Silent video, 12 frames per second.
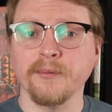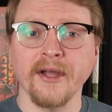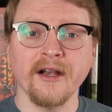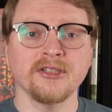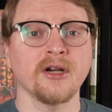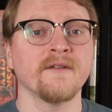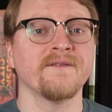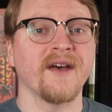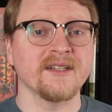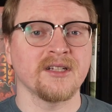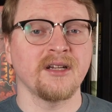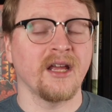your players are
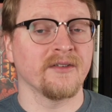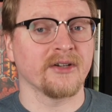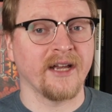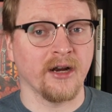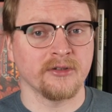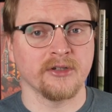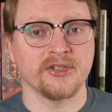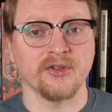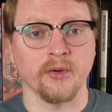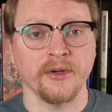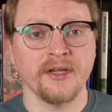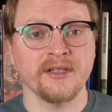invested in their characters'
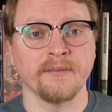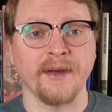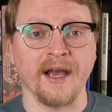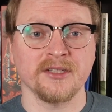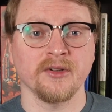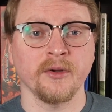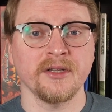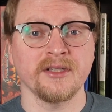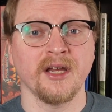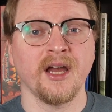stories and backstories,